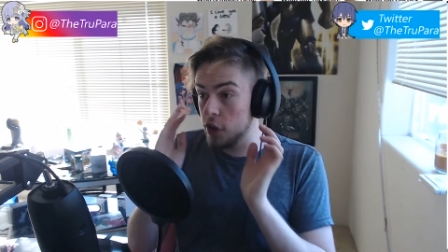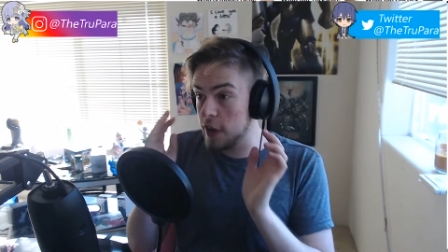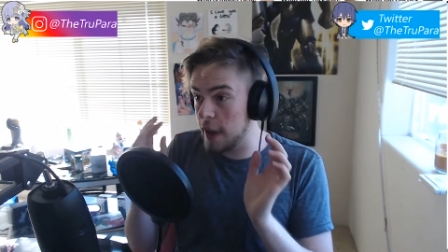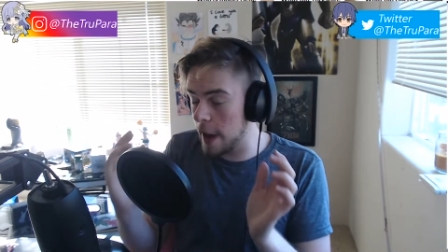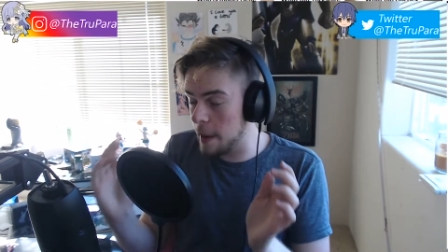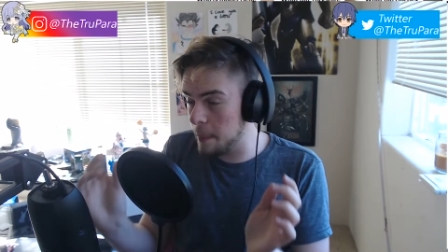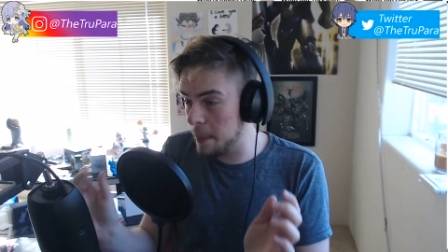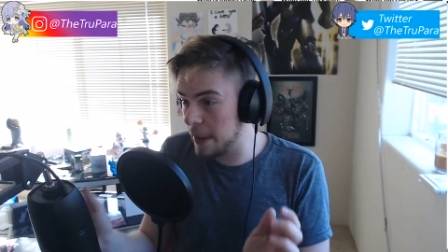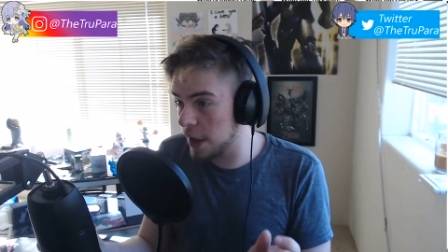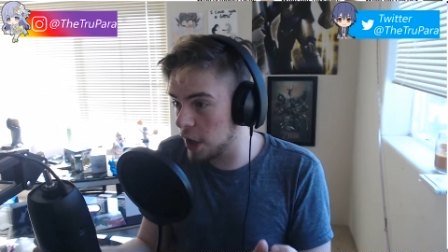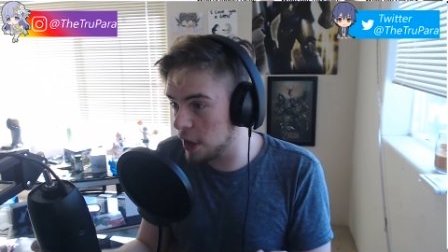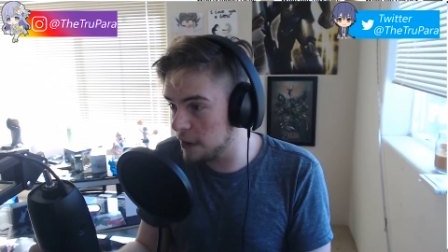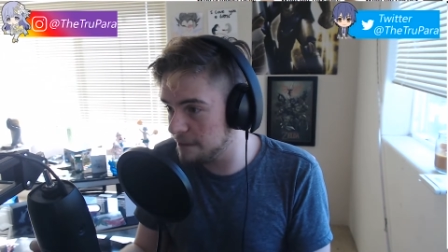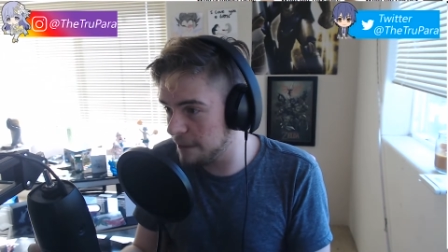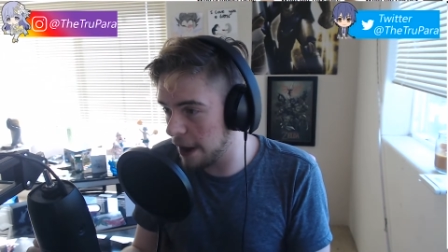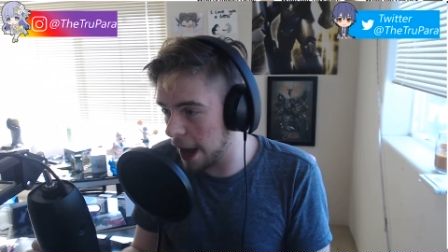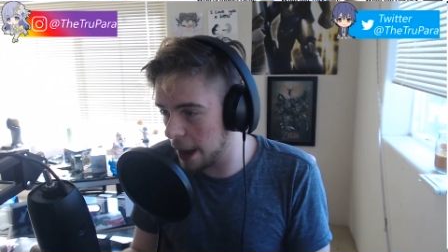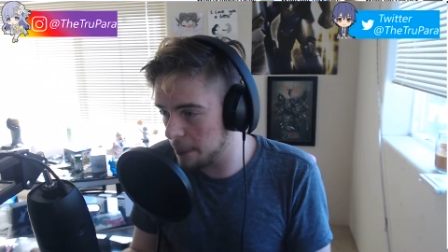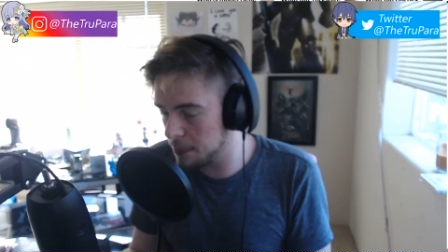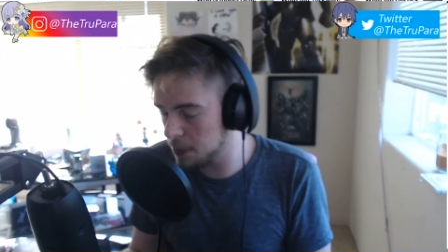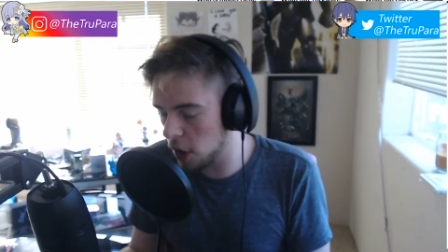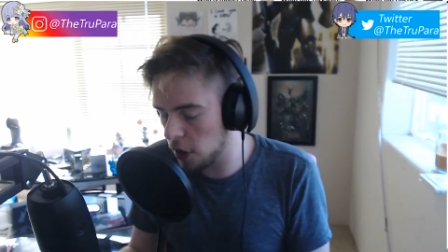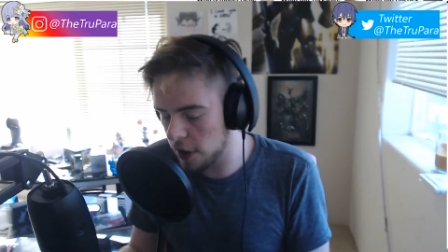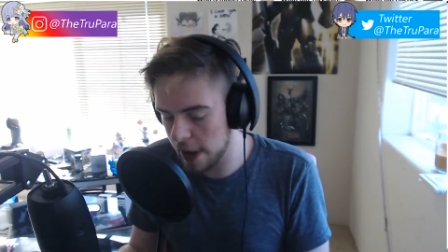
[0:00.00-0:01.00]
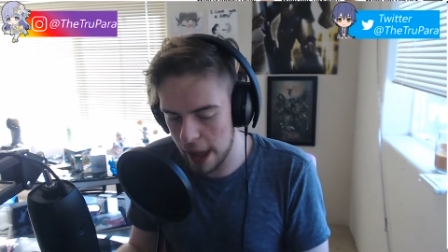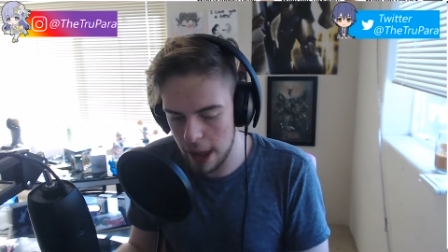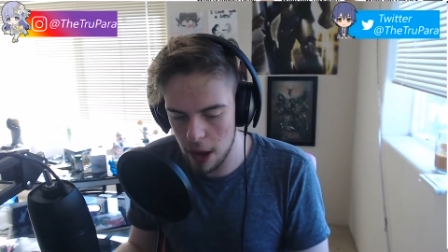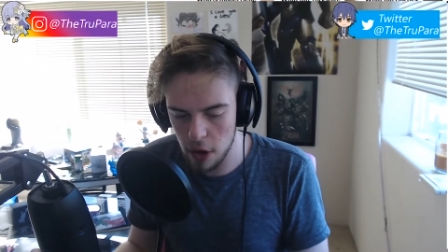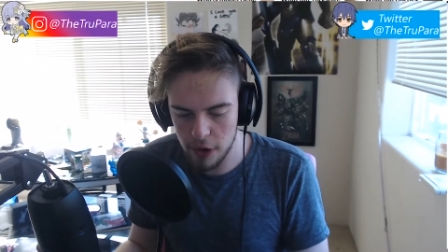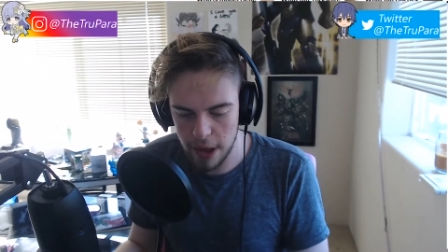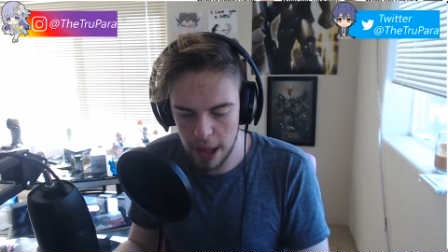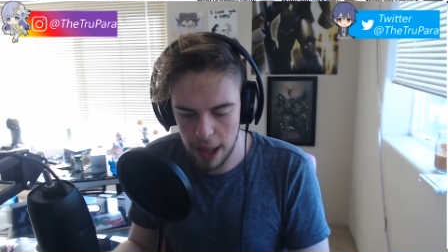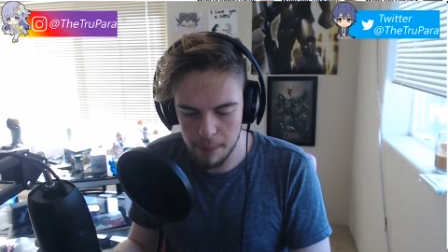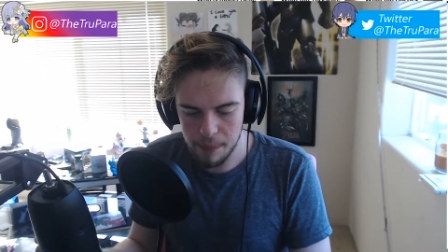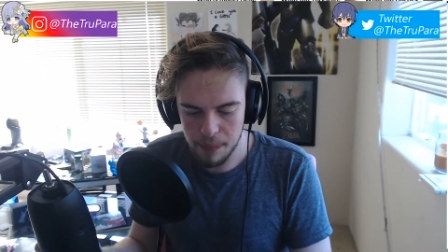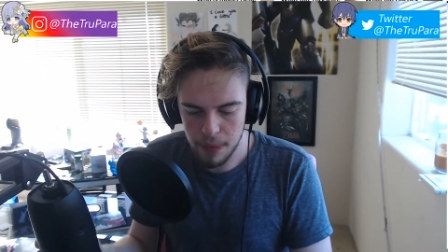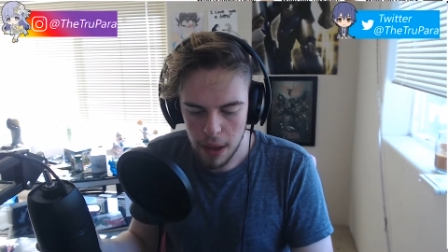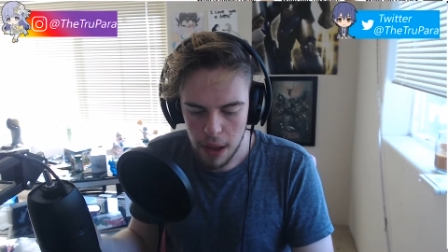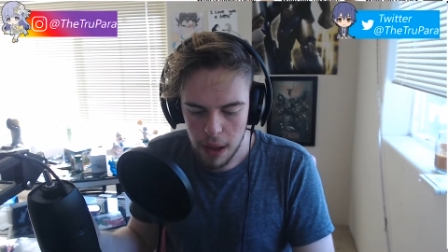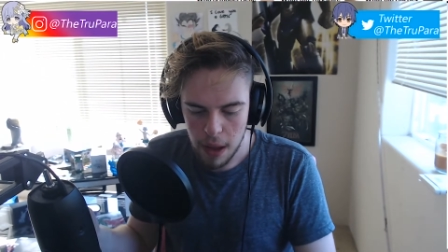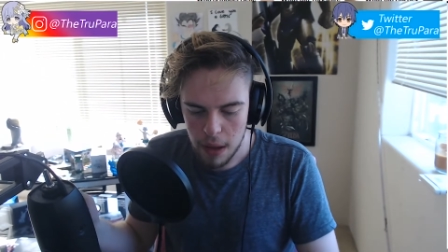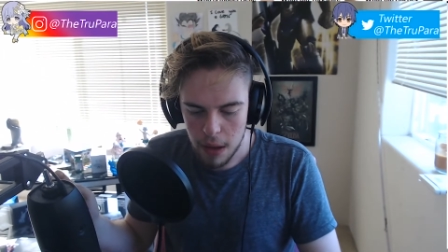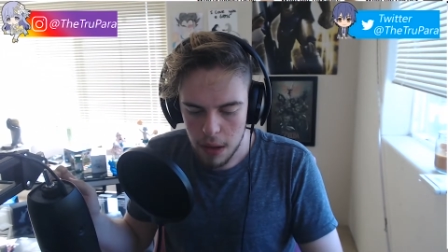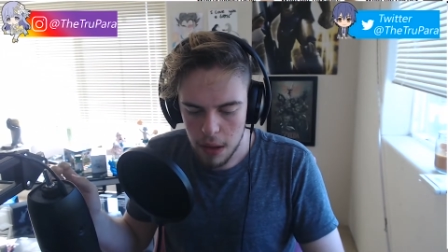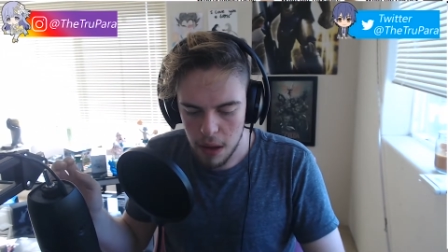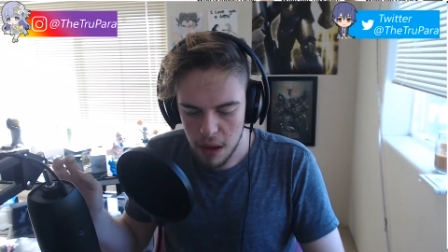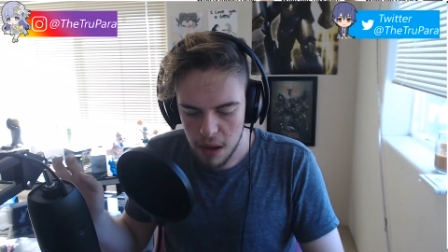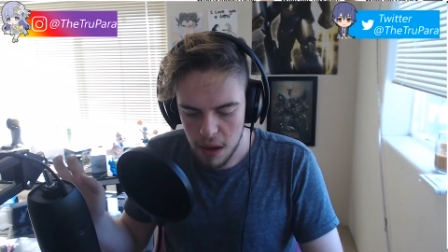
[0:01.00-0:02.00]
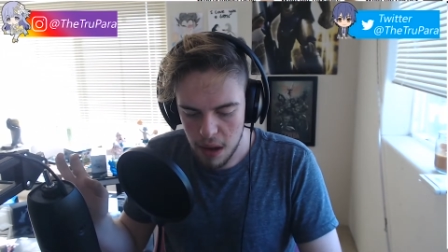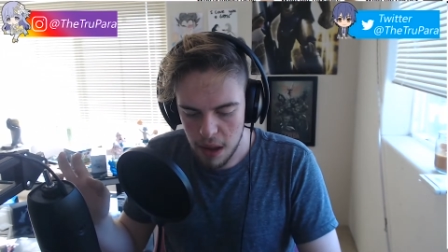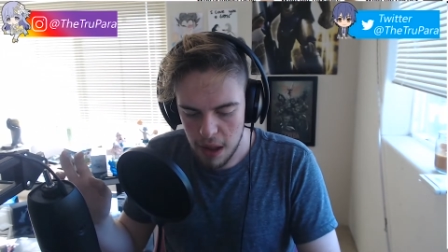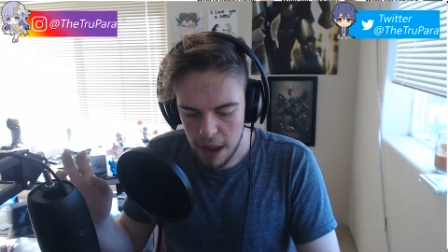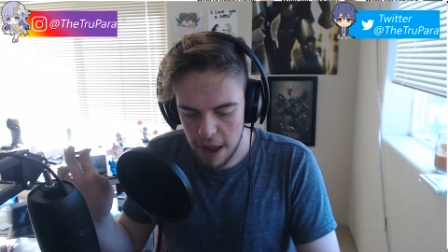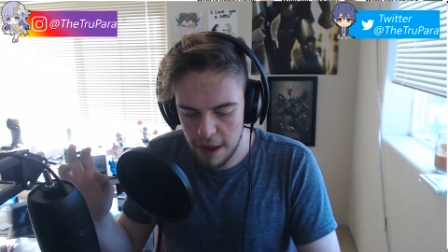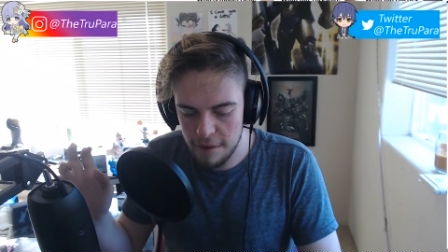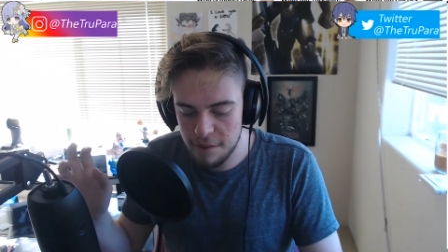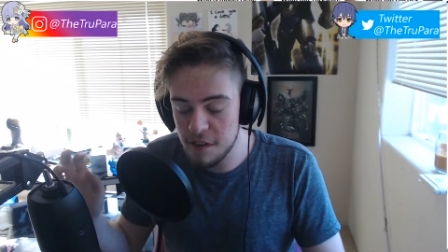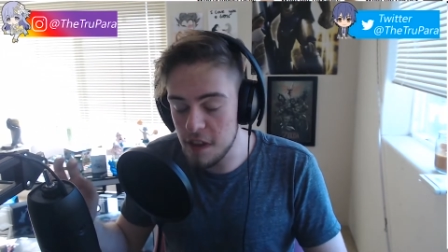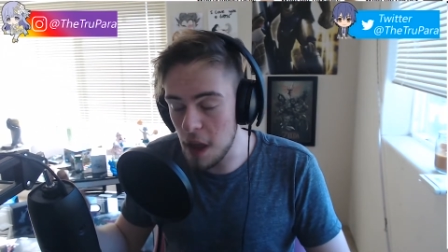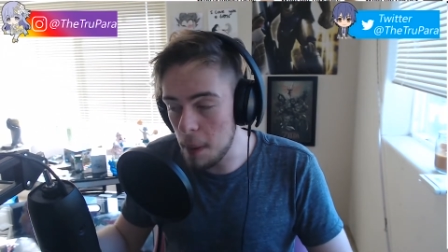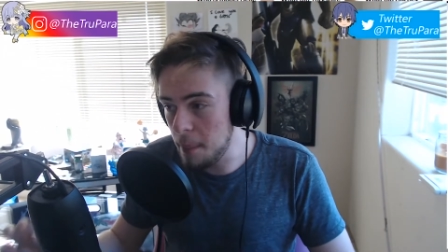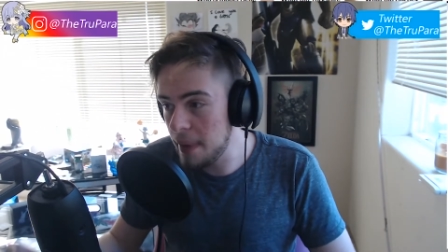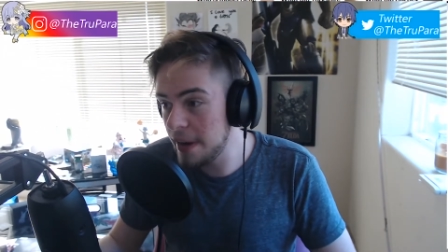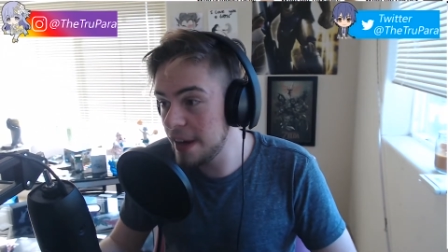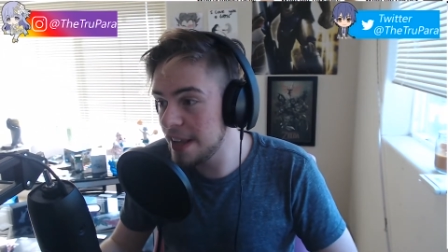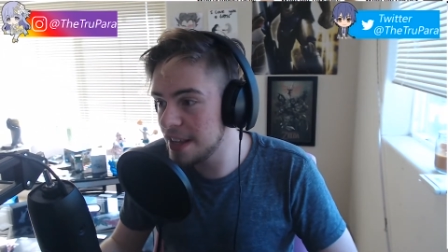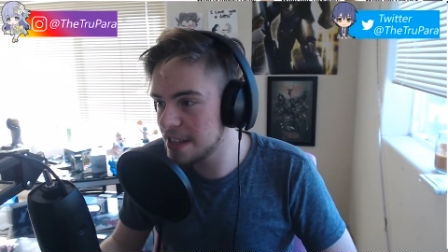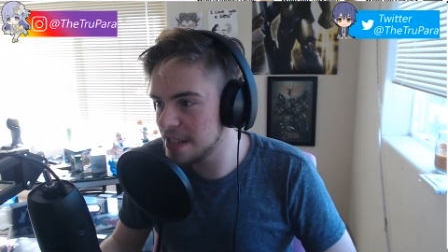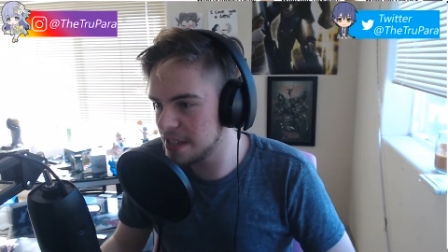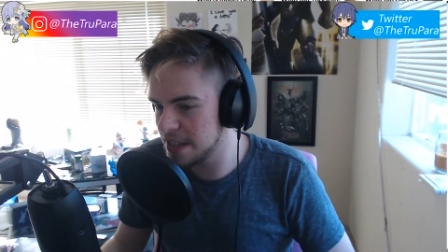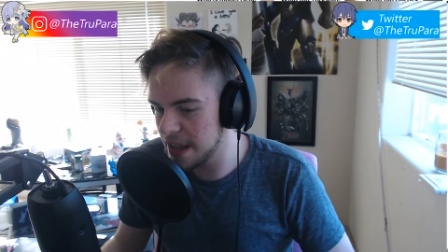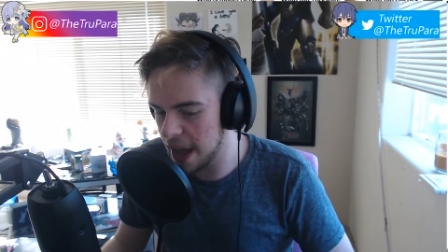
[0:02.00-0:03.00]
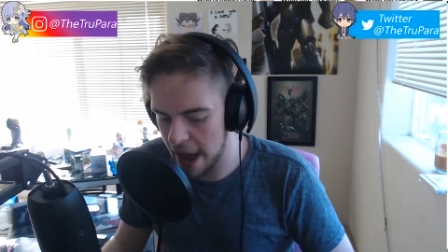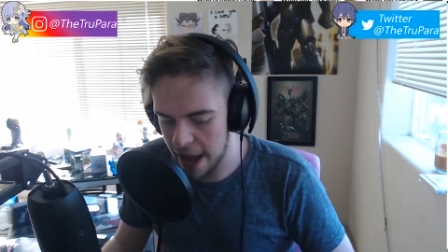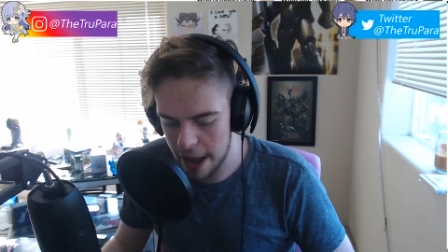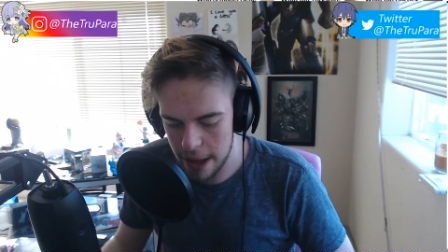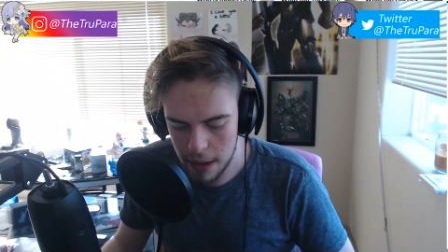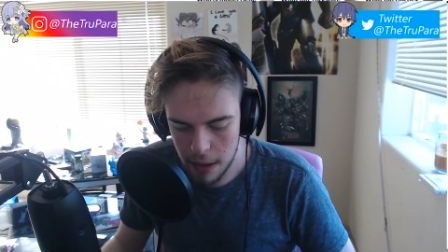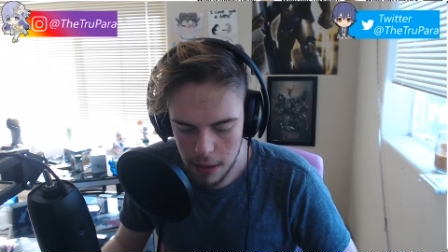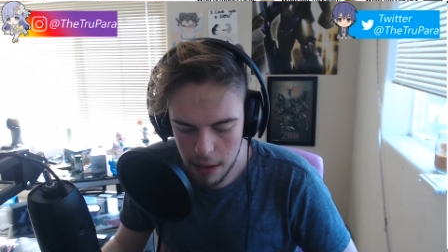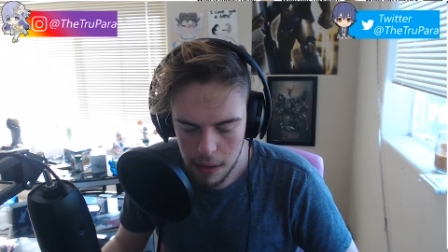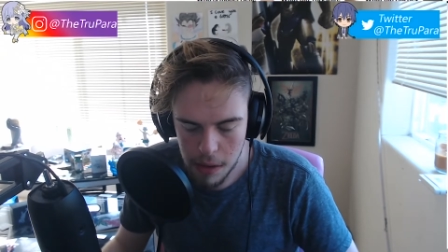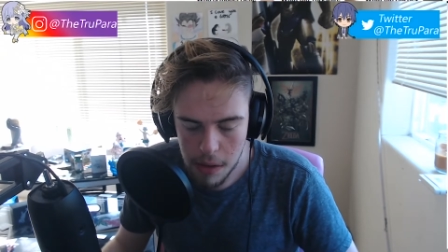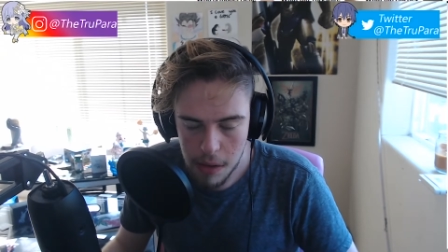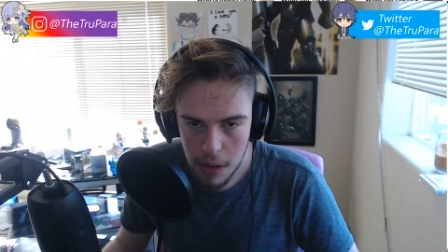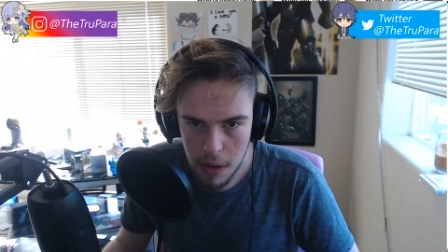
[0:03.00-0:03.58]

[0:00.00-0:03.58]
tell me good vibes. Okay. If somebody's sad